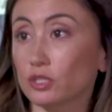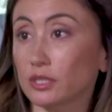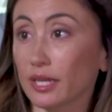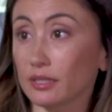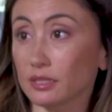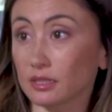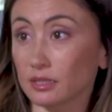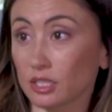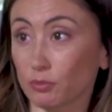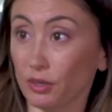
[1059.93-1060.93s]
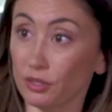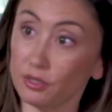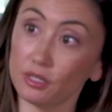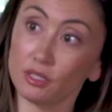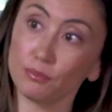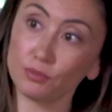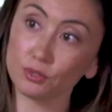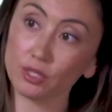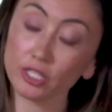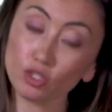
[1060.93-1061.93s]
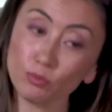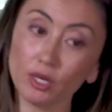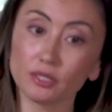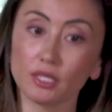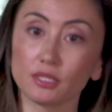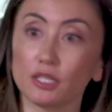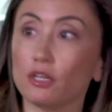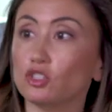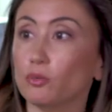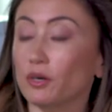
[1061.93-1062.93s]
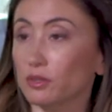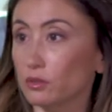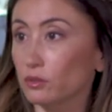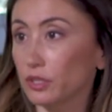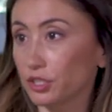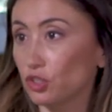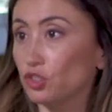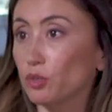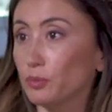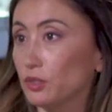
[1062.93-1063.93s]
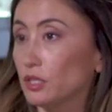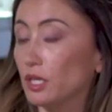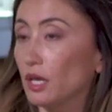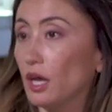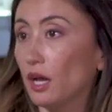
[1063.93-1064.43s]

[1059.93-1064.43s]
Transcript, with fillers: the stylist is part of the selection process and also part of the relationship building